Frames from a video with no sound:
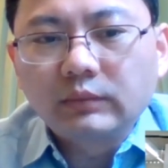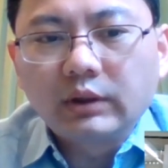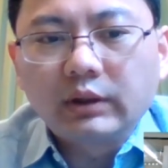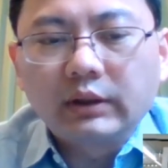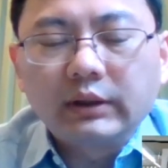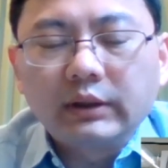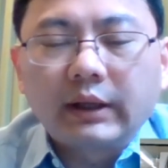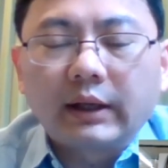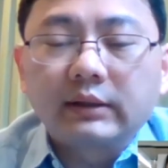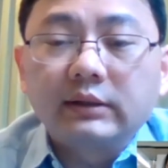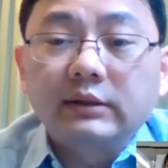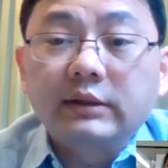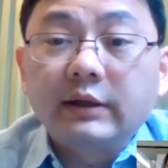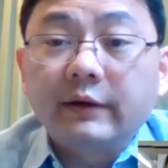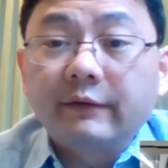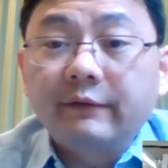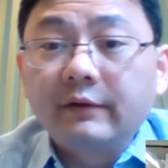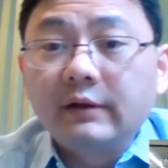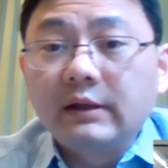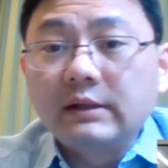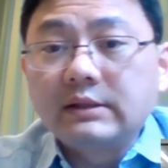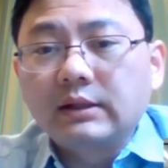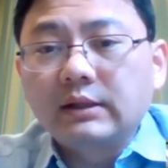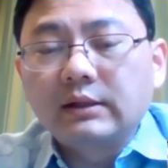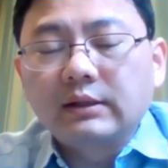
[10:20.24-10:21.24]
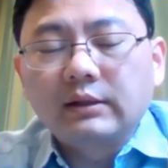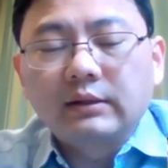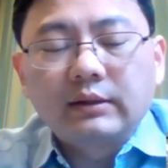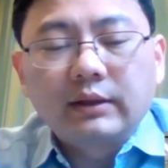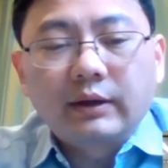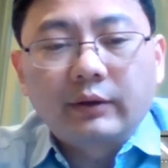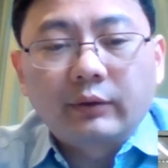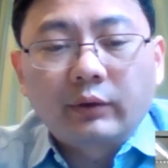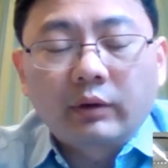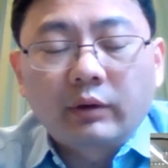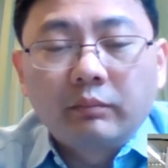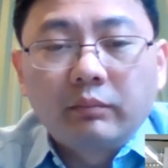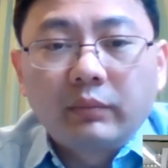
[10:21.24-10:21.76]
Yeah, definitely.
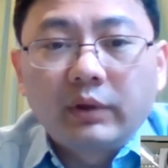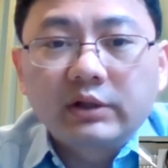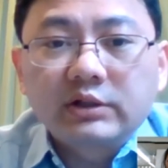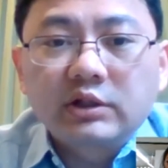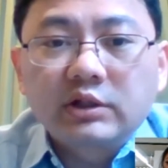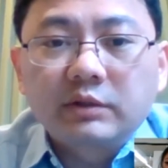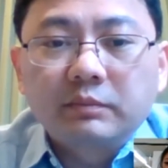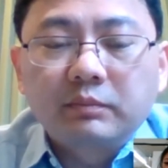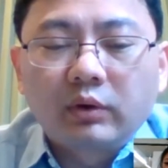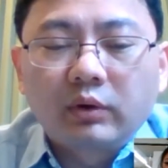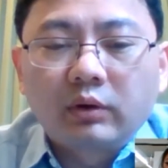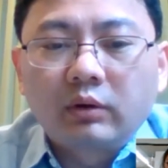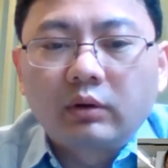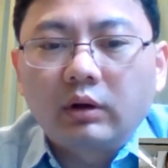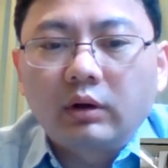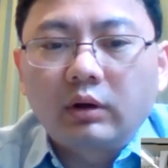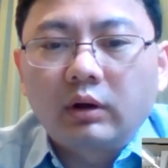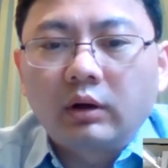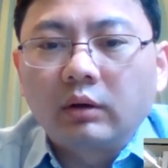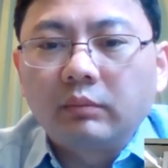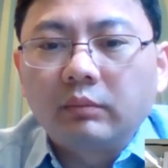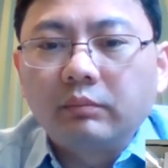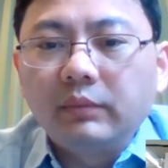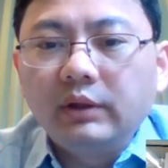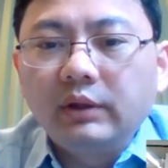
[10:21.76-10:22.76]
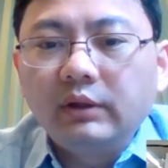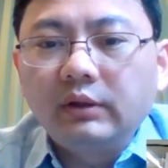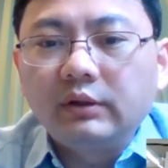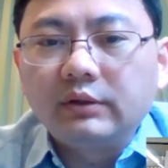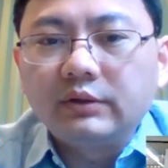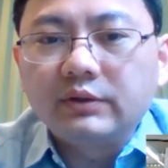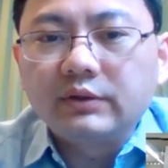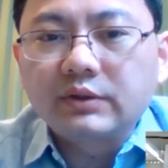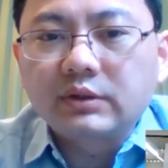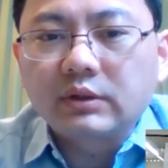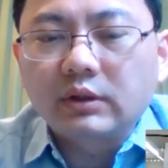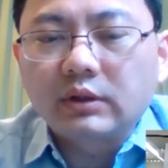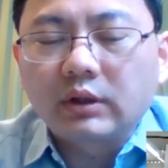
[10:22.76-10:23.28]
There are multiple
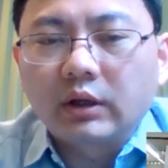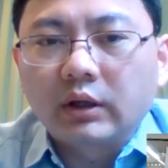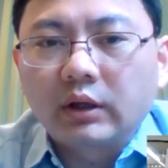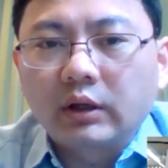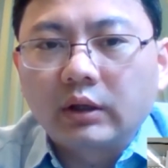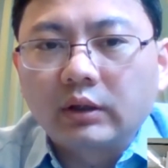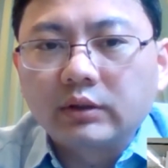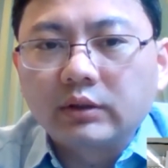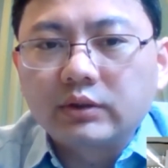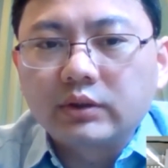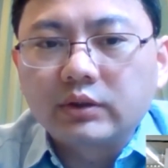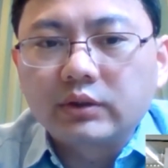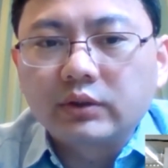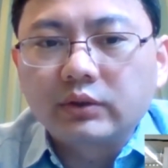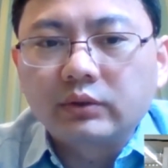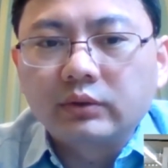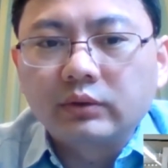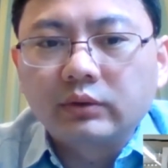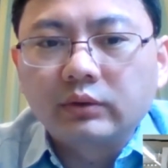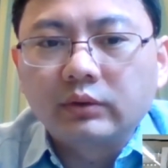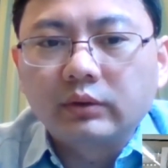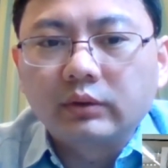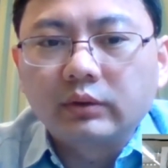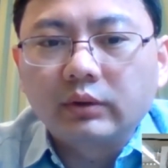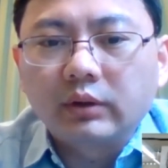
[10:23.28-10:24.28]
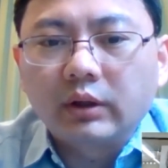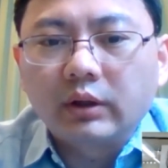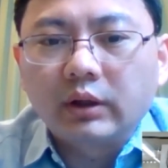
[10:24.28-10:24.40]
means to